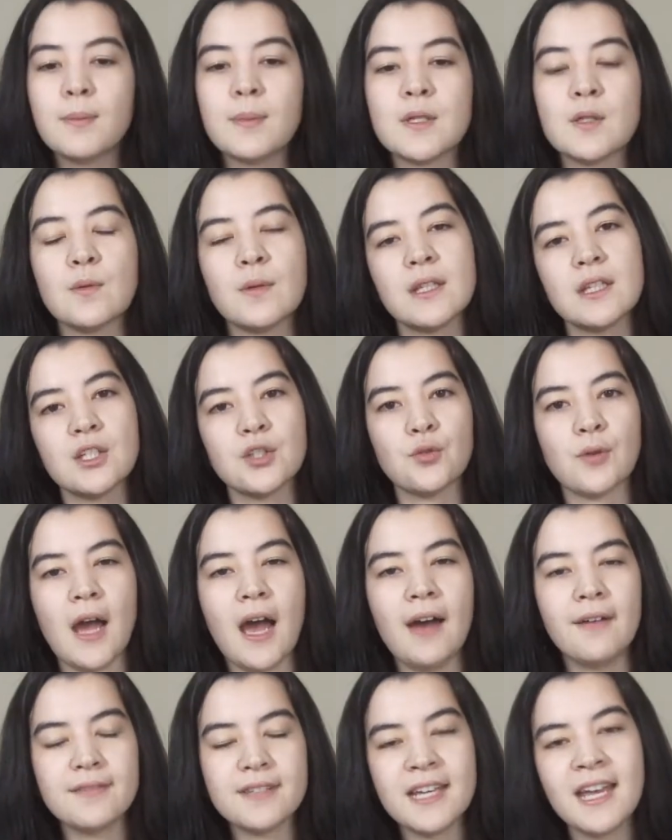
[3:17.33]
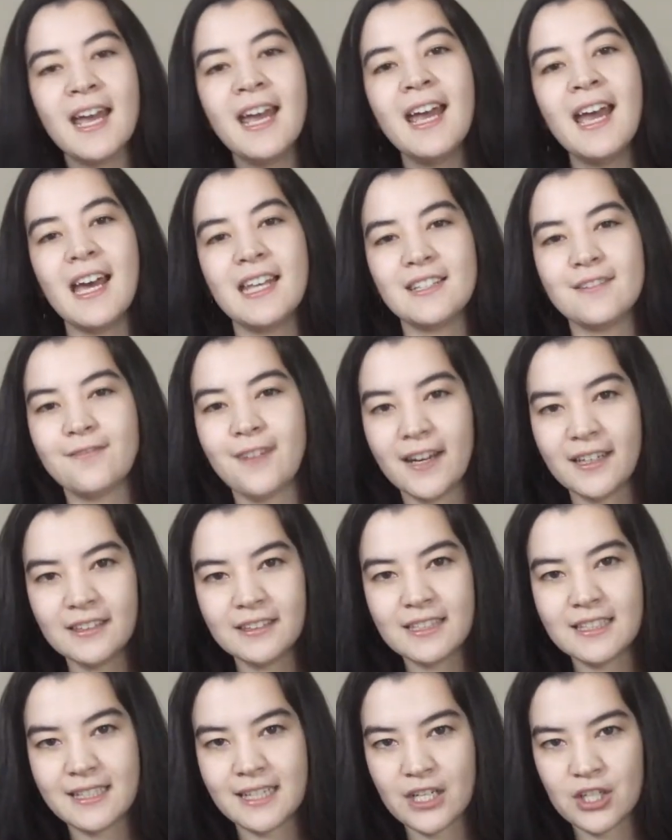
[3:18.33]
between the draft and the
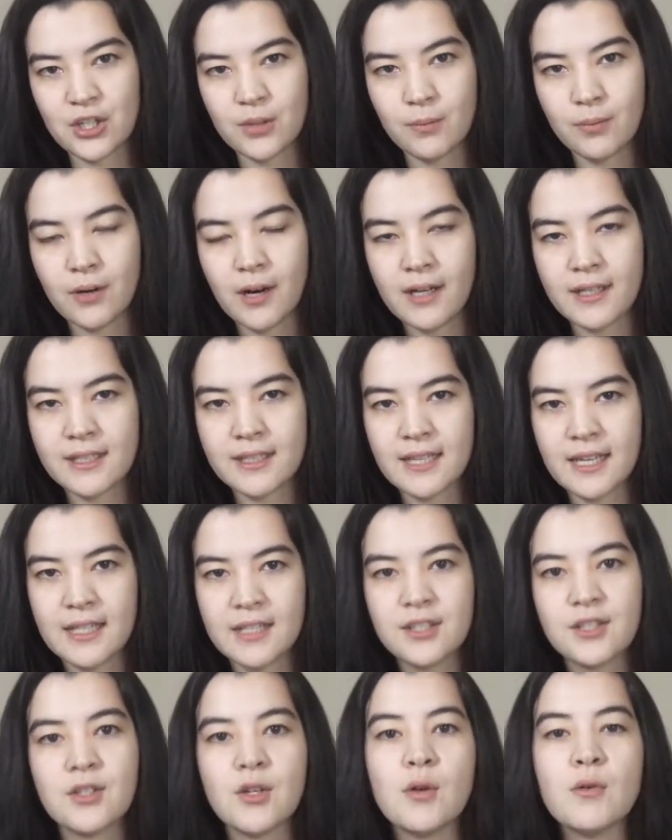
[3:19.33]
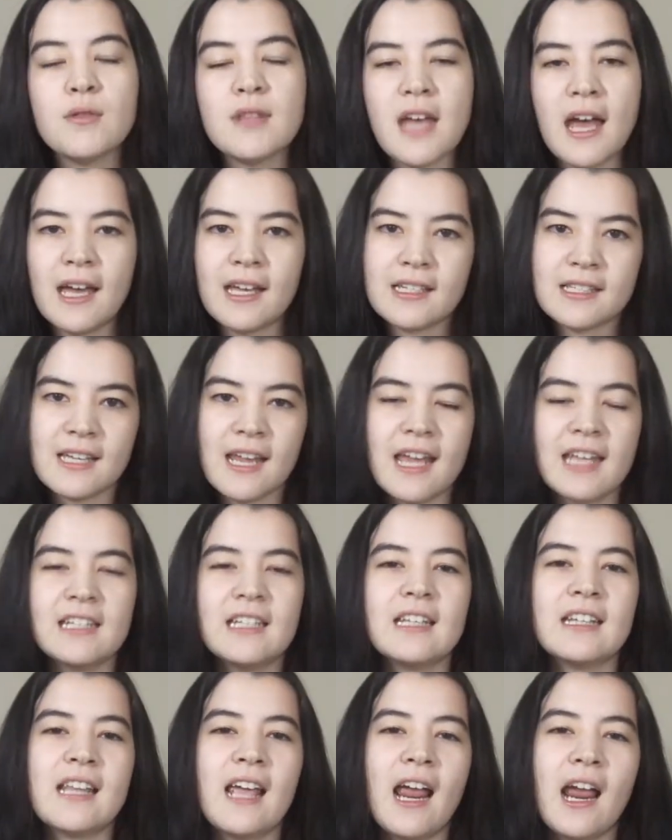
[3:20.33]
finalization process so that
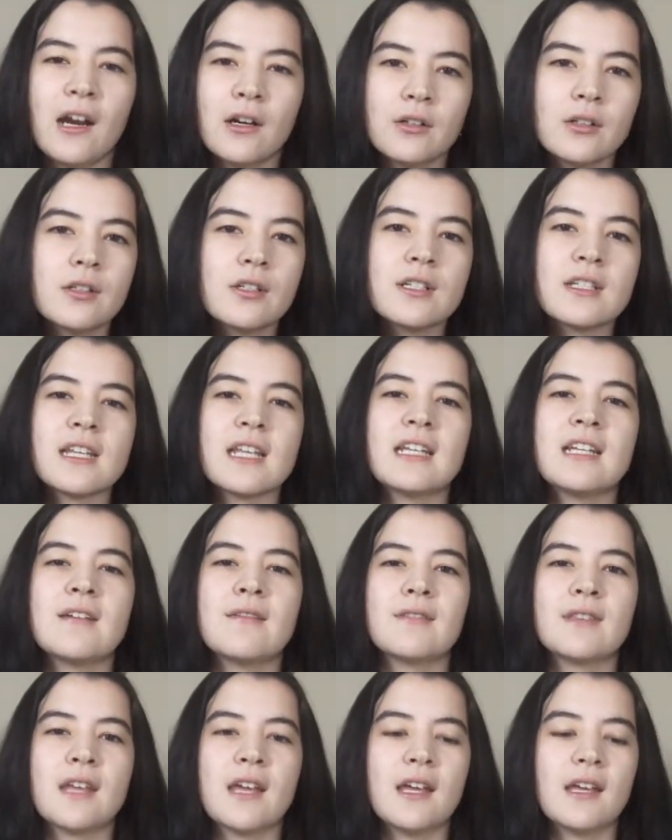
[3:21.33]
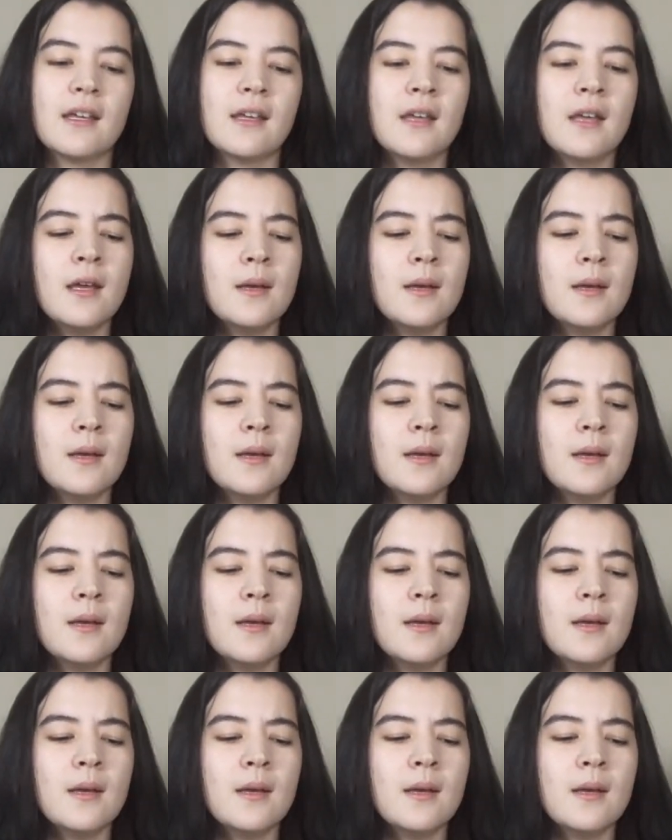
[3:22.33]
any of the errors, any of the